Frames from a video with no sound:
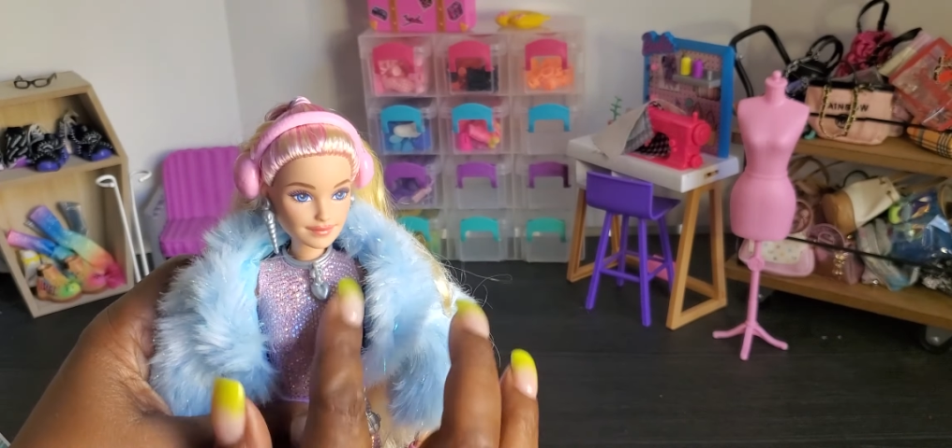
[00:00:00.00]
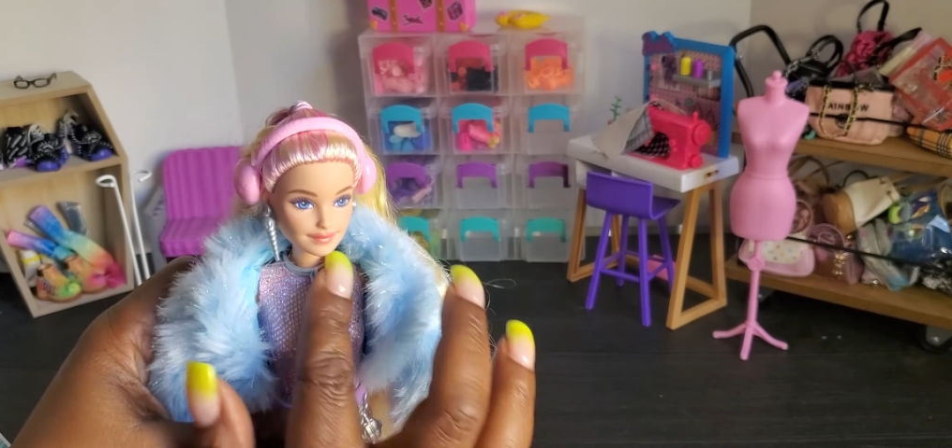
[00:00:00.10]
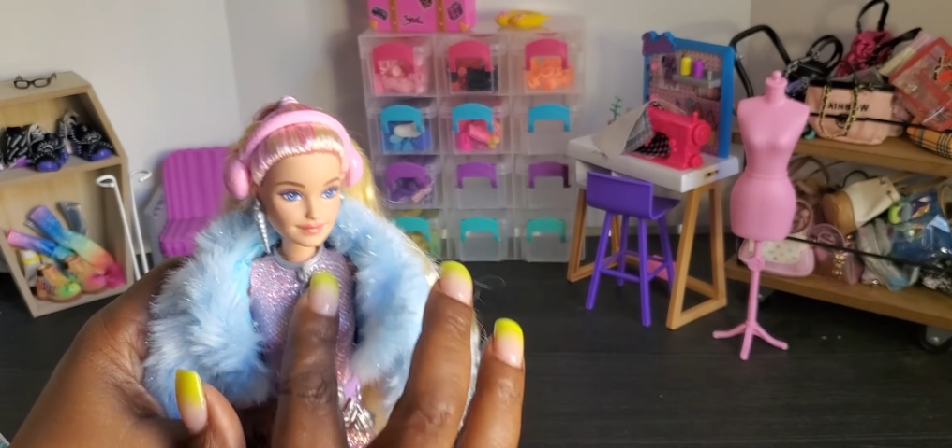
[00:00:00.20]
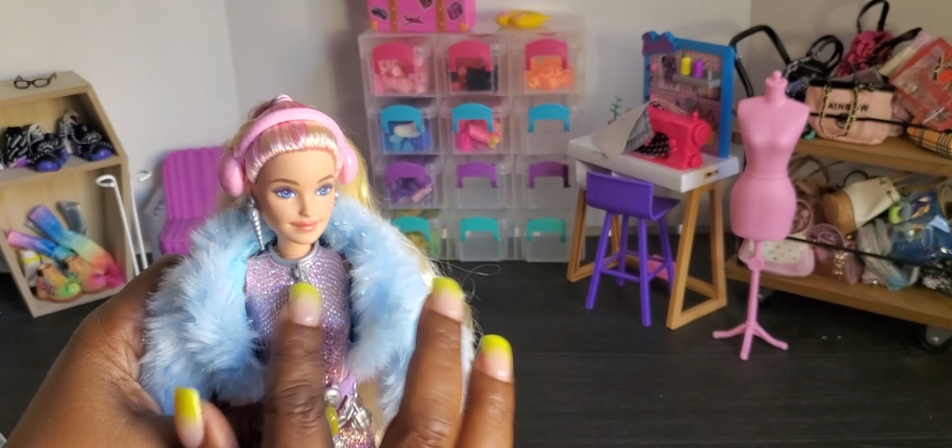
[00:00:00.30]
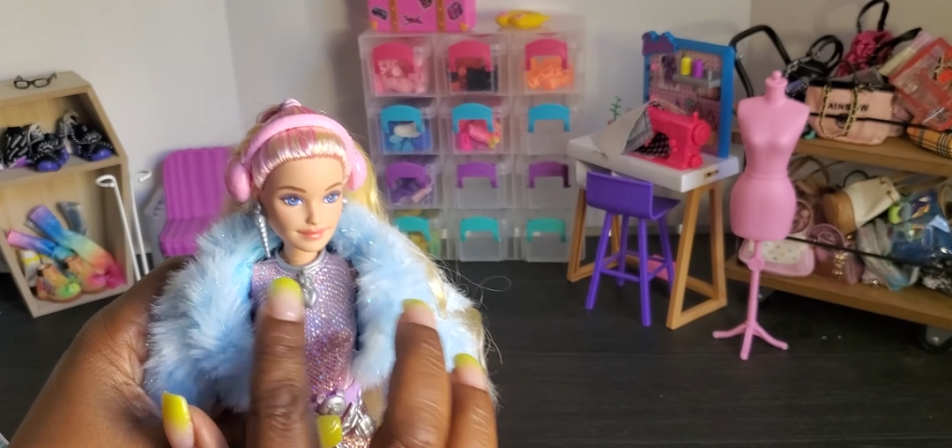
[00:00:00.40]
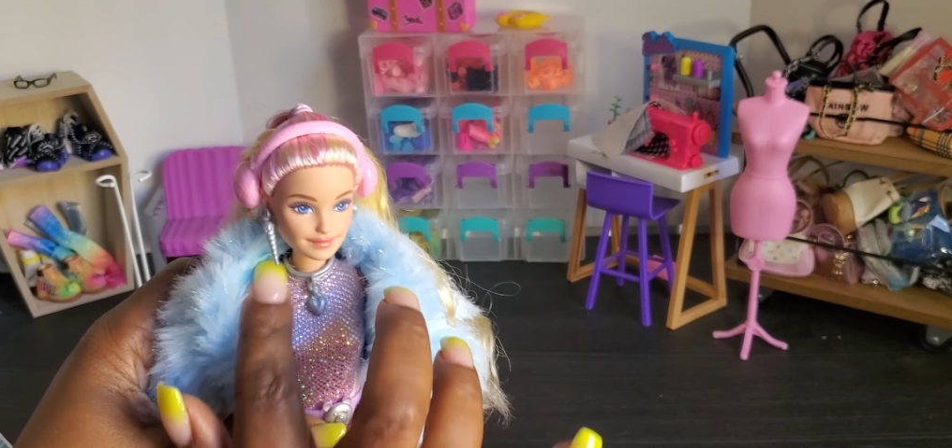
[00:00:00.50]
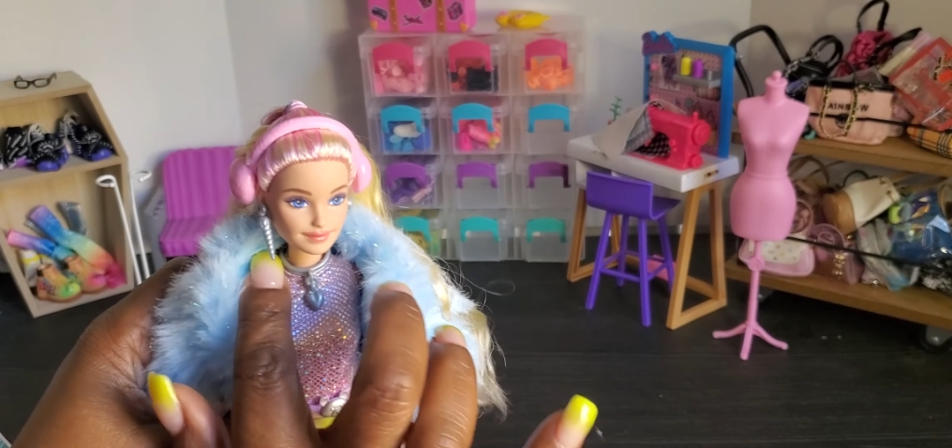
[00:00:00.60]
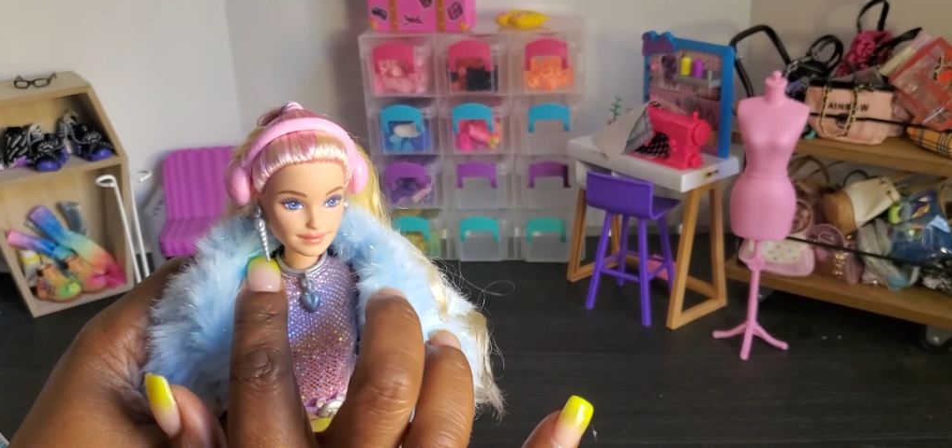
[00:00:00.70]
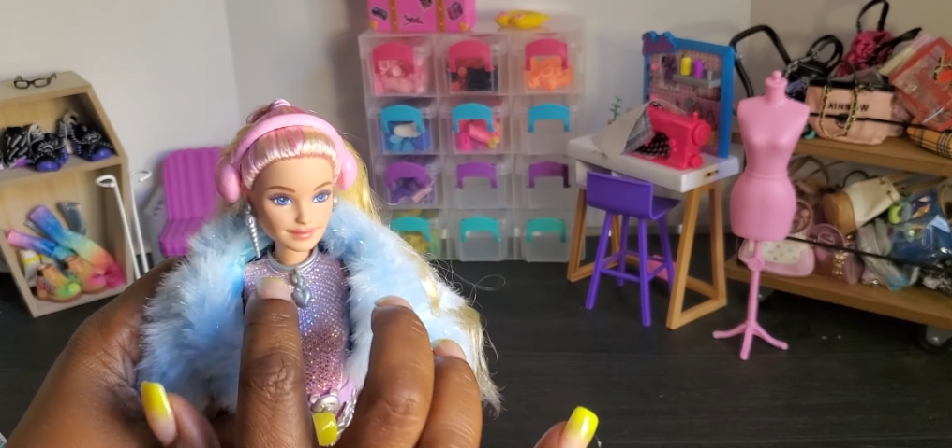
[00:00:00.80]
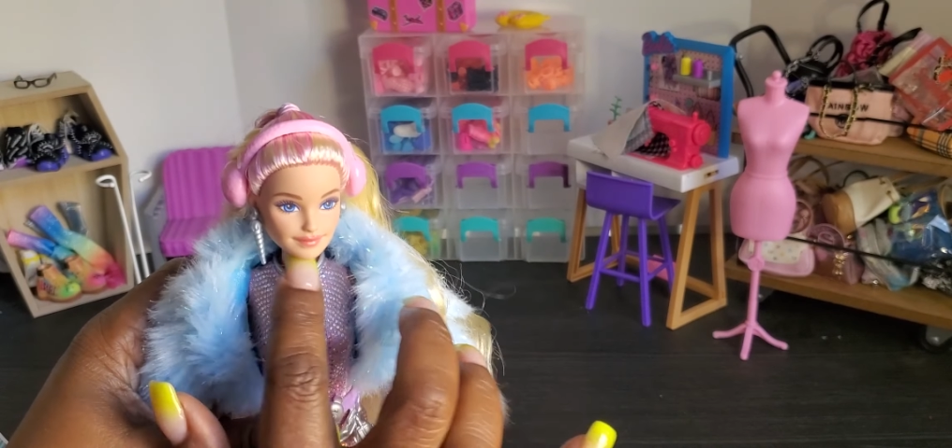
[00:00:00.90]
that's kind of
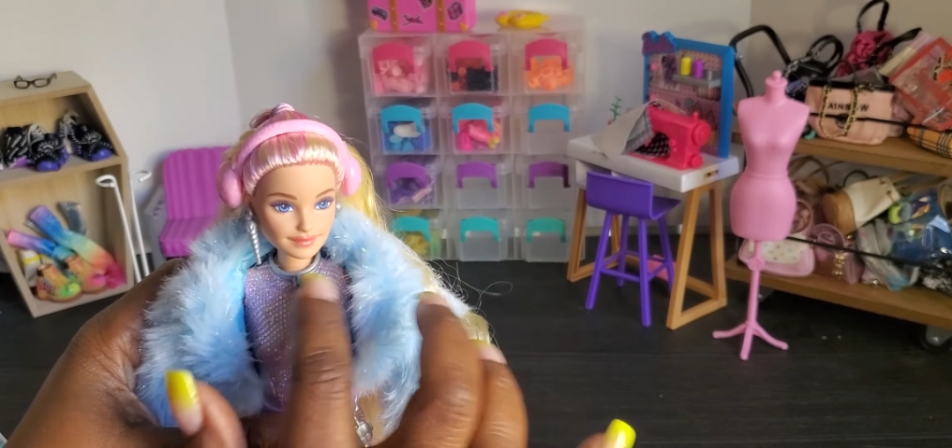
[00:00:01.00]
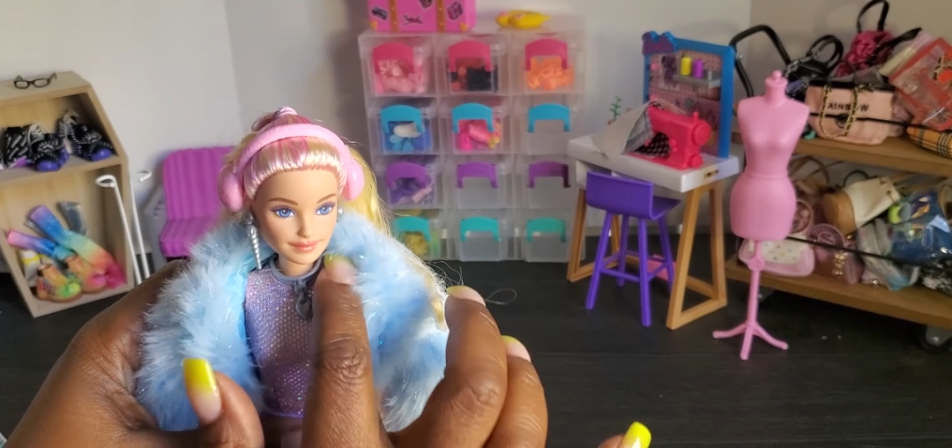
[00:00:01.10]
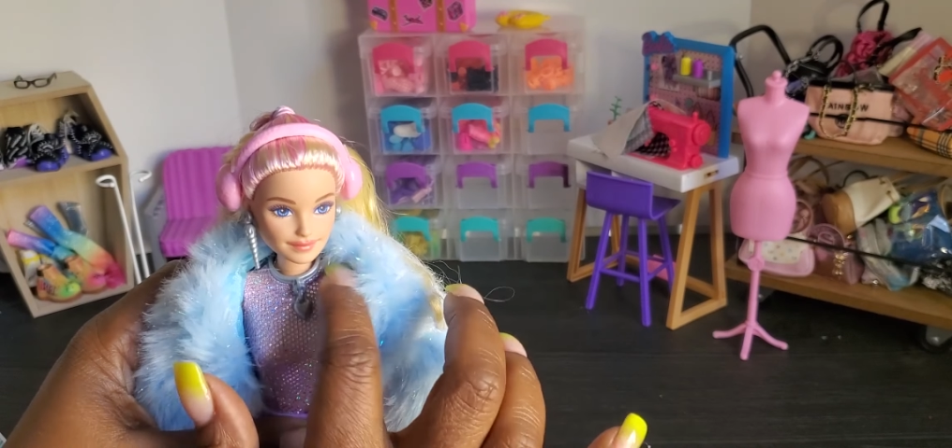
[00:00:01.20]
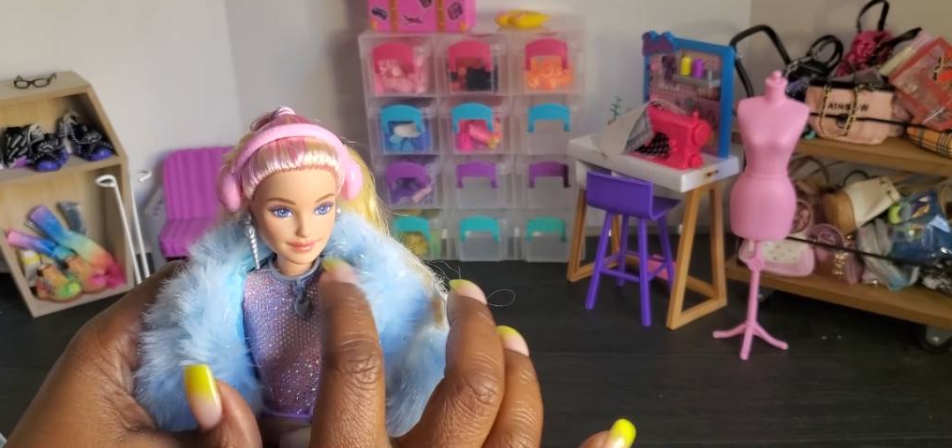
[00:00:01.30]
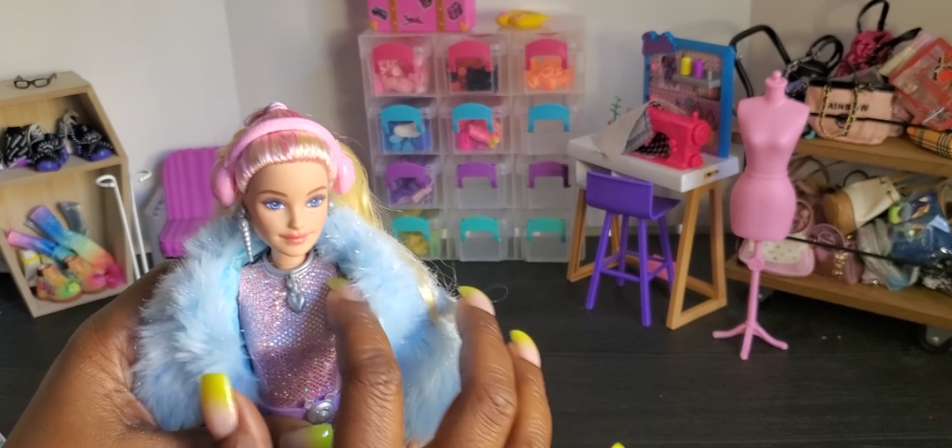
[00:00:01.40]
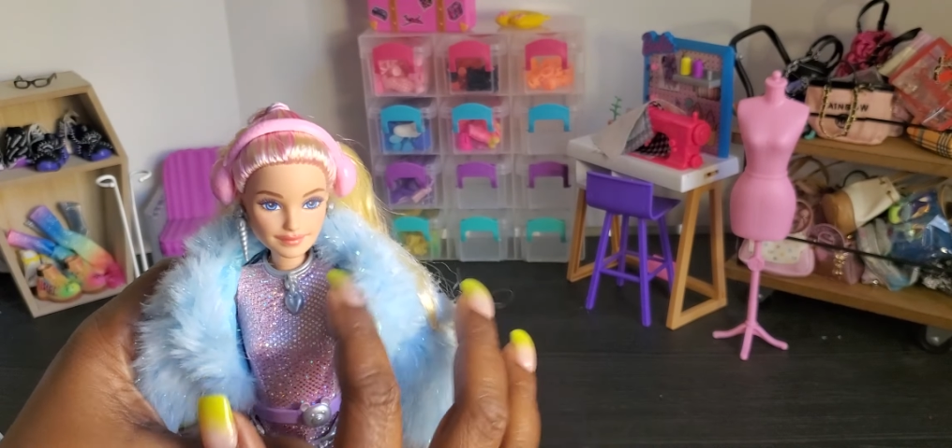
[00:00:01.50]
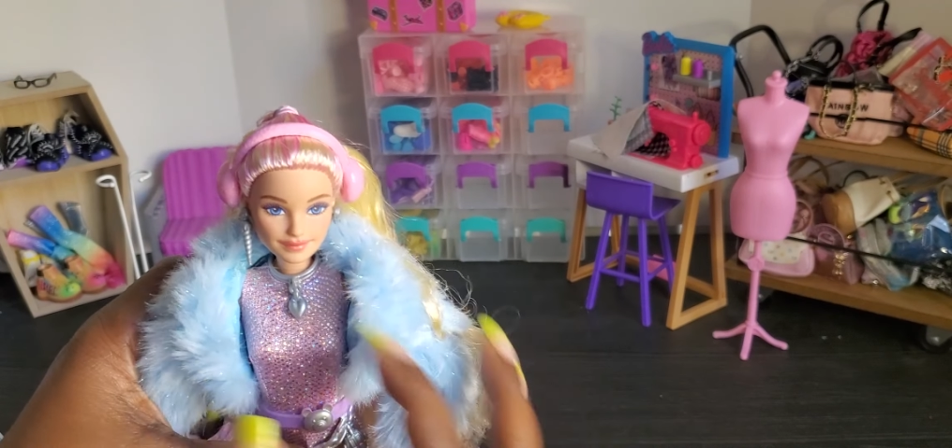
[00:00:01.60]
like um,